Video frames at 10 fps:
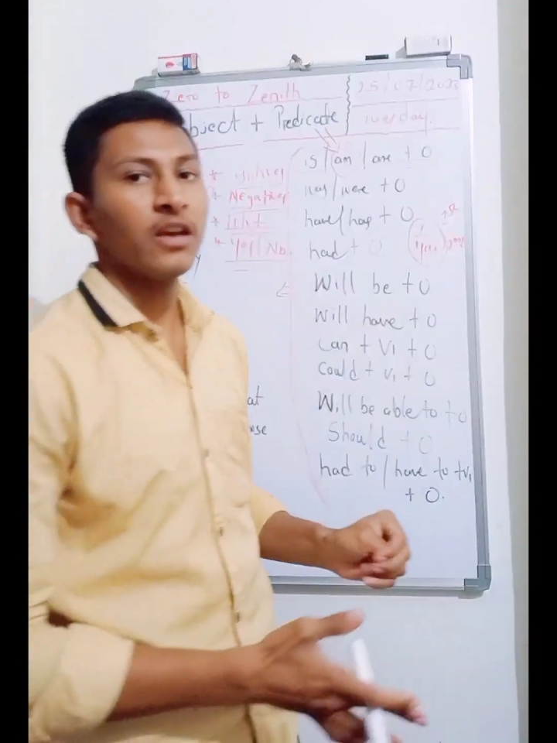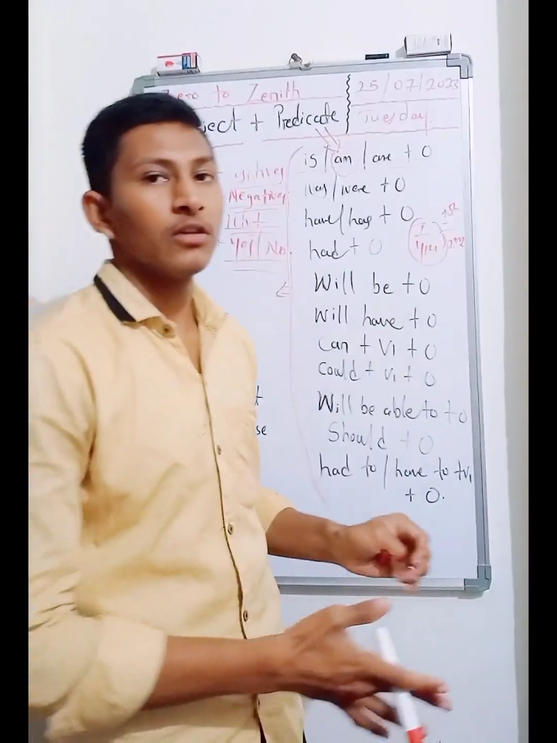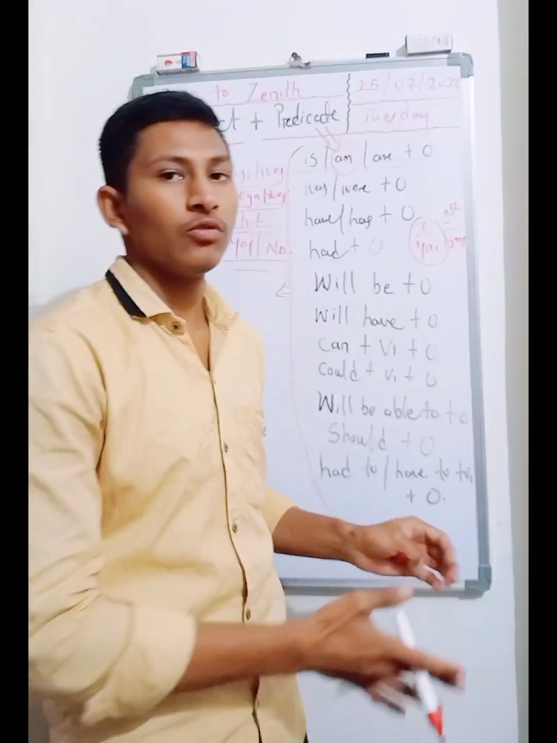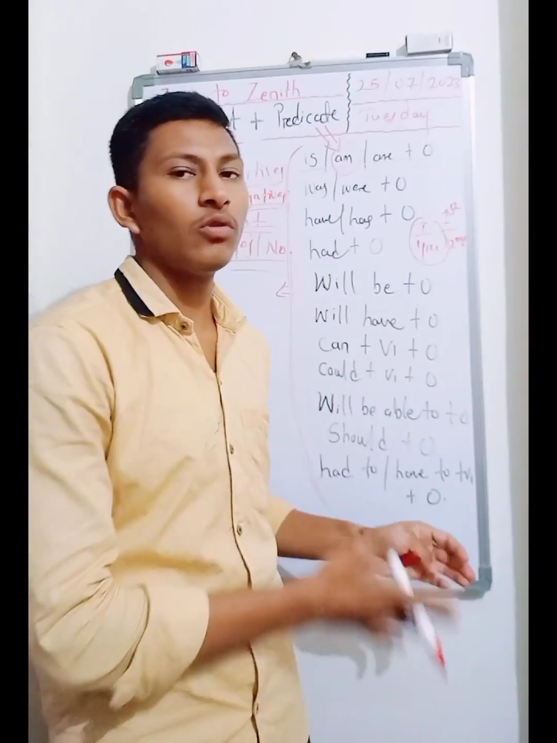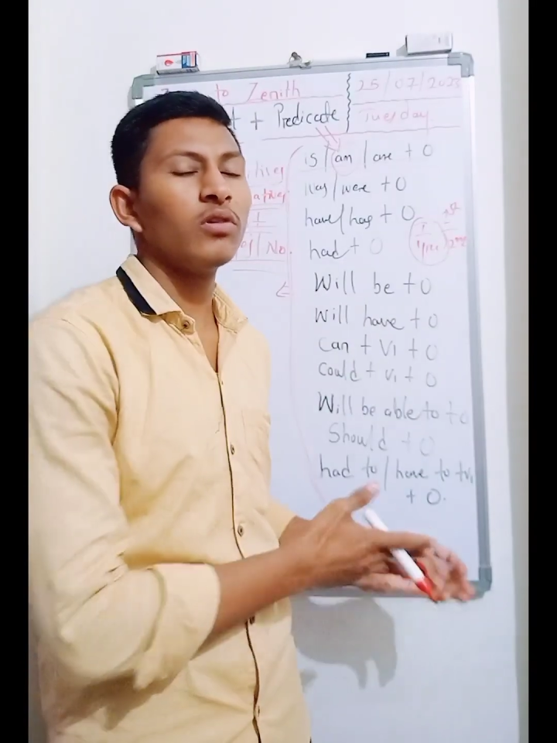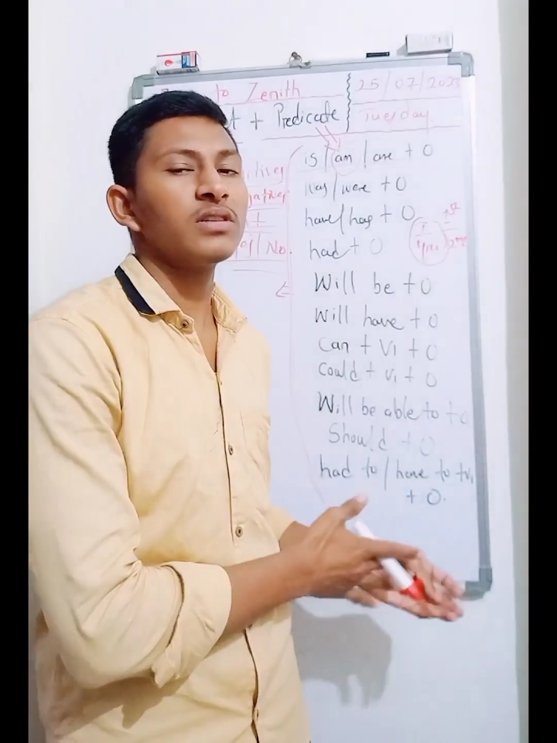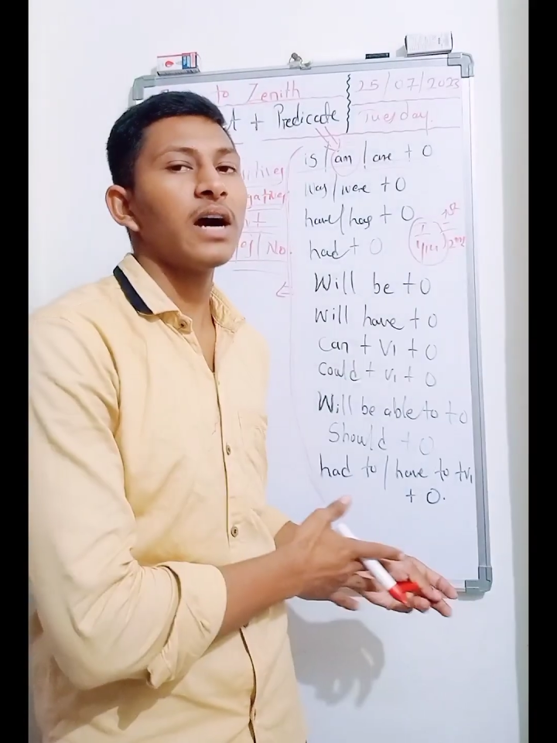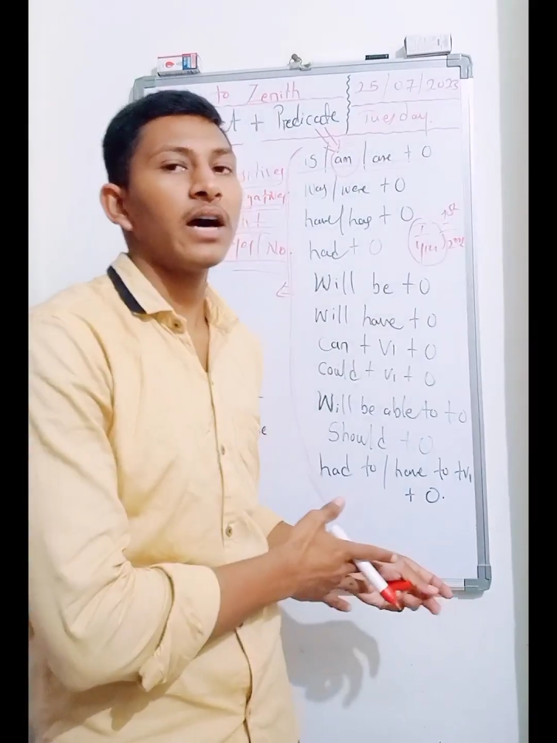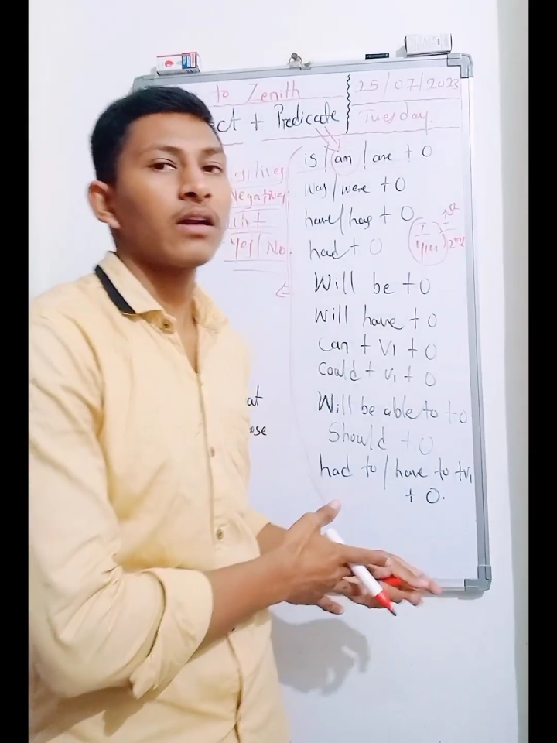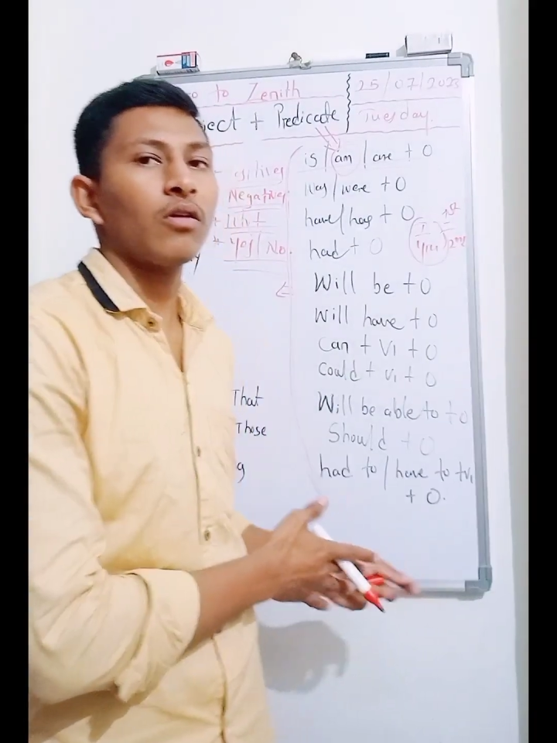those
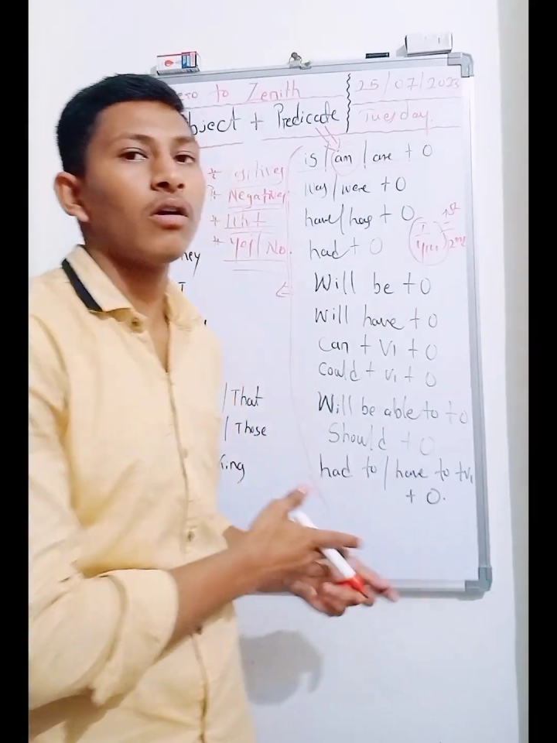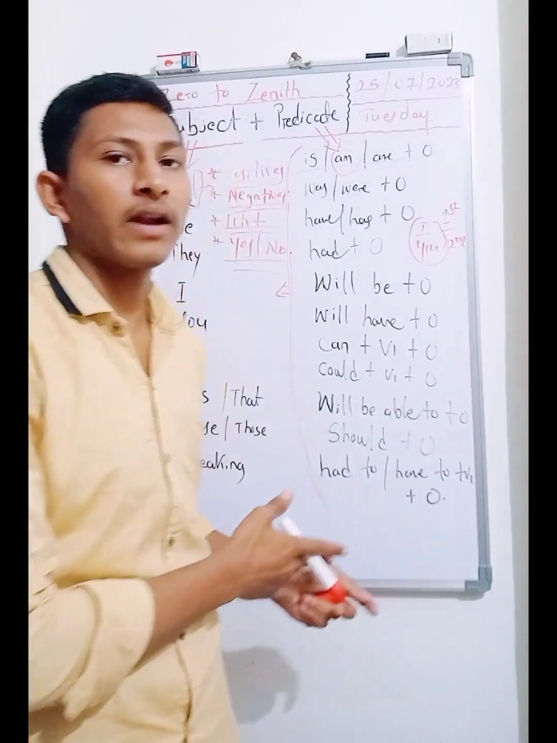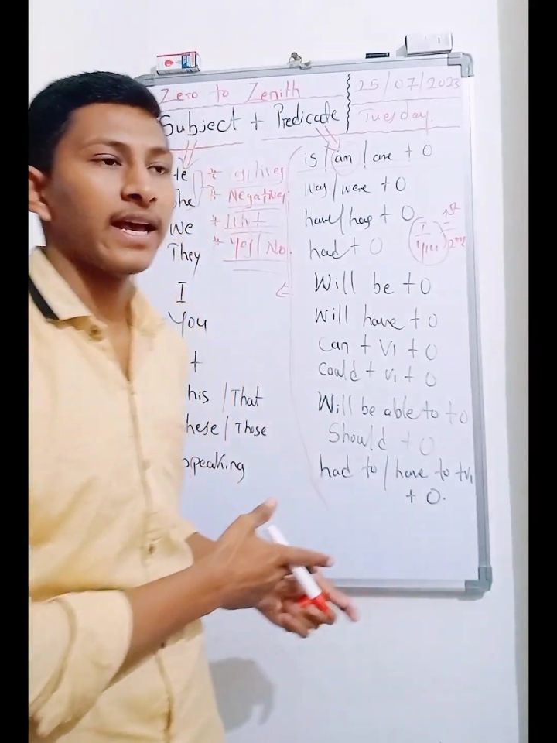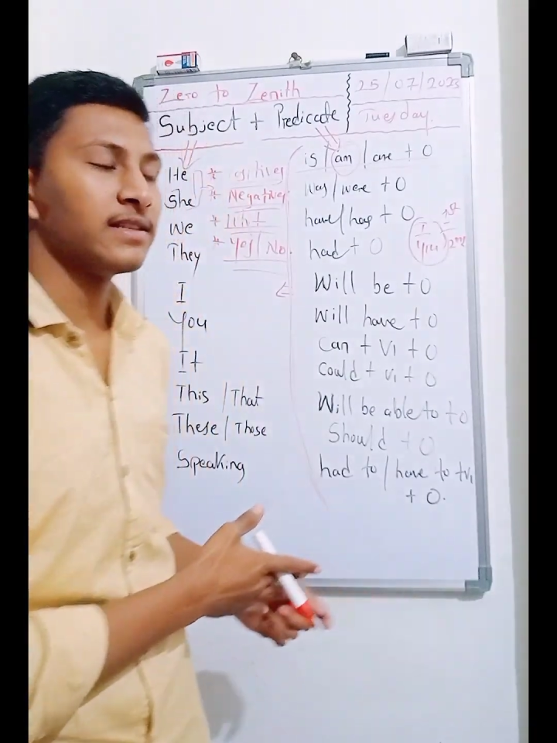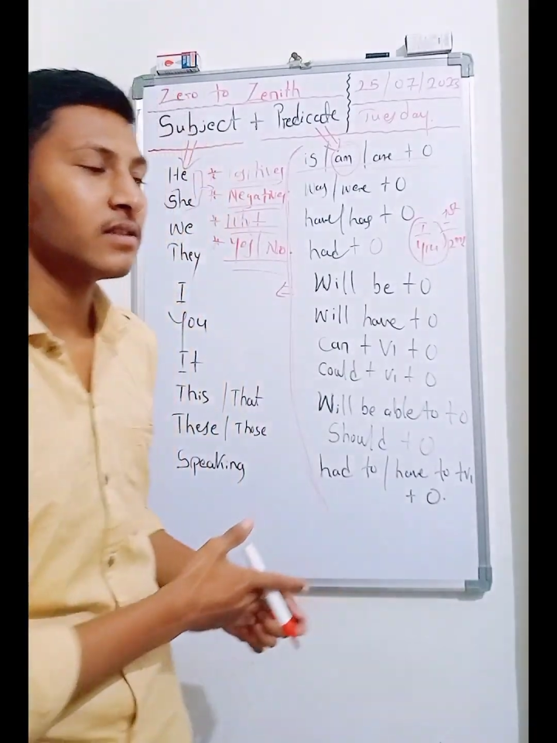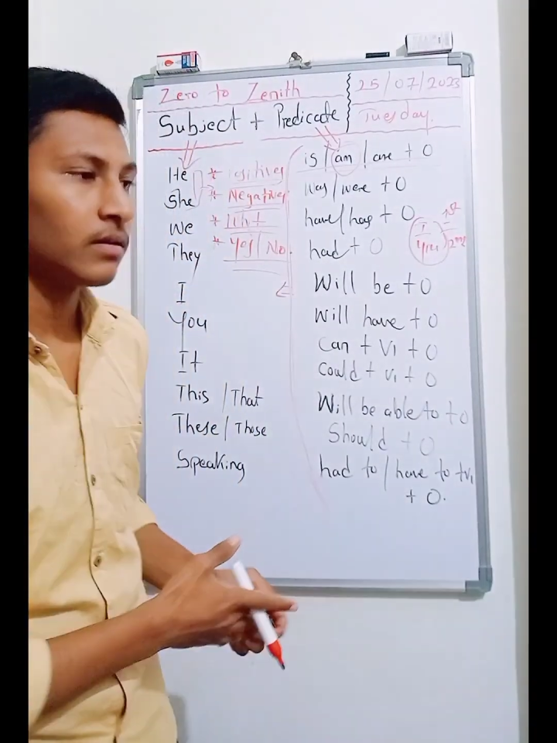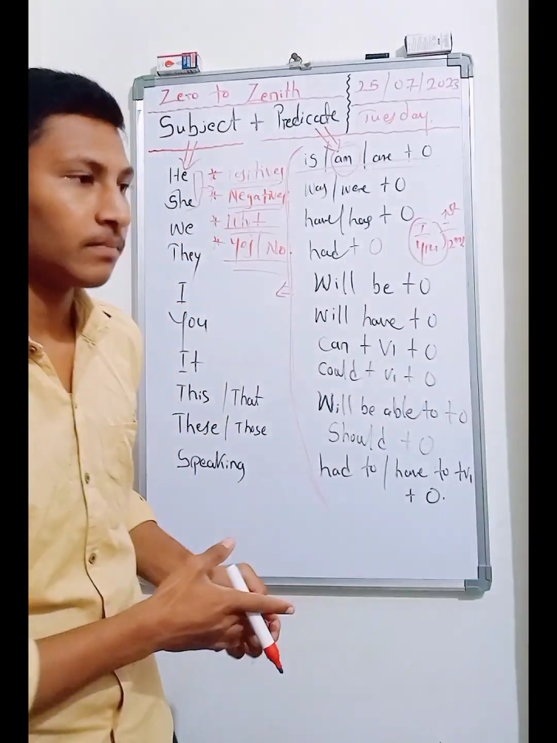are called as,